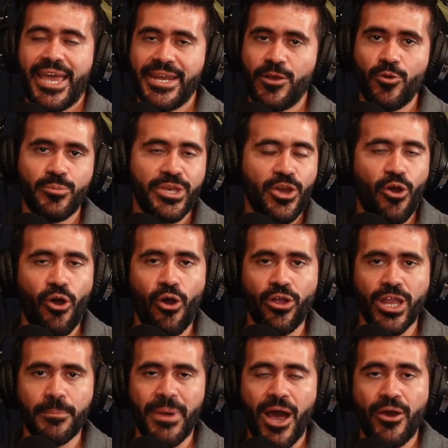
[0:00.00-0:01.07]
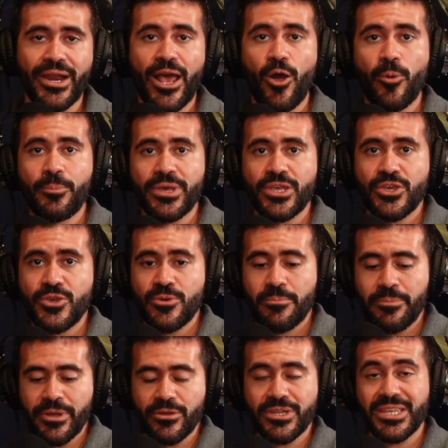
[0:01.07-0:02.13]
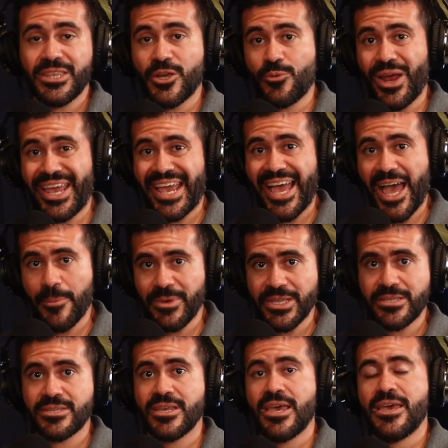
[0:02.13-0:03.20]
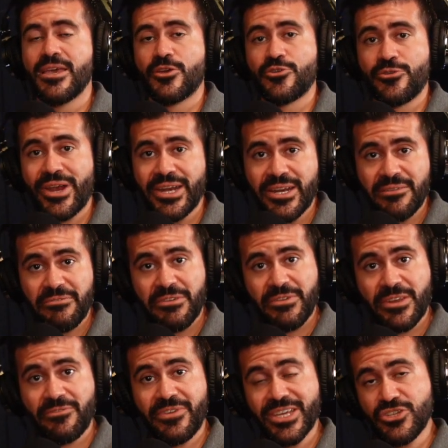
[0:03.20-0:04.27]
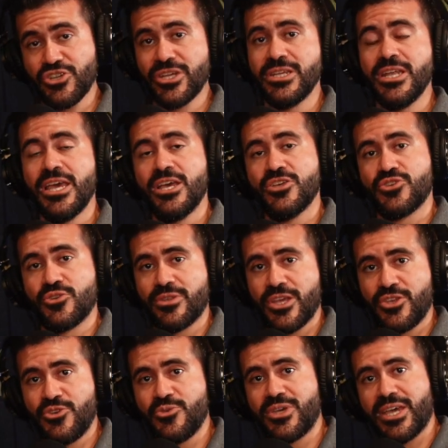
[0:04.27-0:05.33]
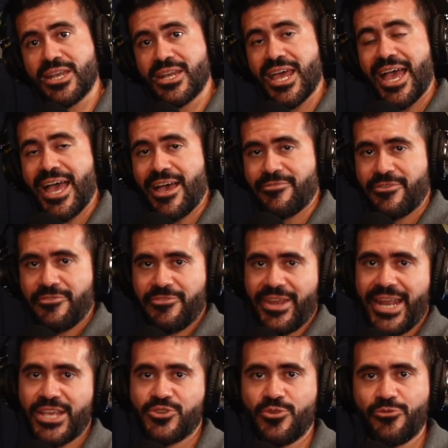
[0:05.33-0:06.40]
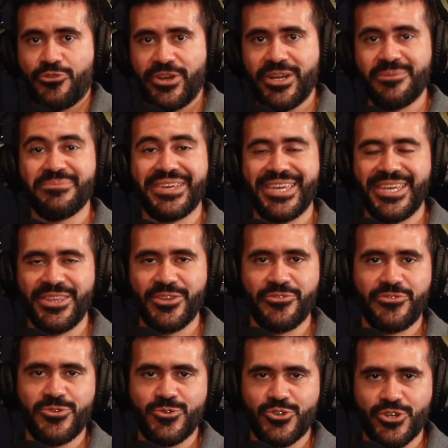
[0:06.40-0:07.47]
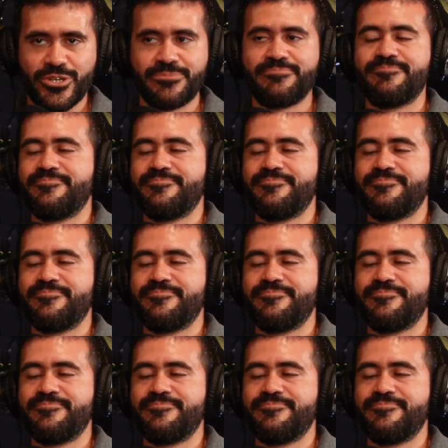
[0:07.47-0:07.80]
and it will be all about helping you building the right habits, creating a vivid vision so that you can have financial freedom in the future.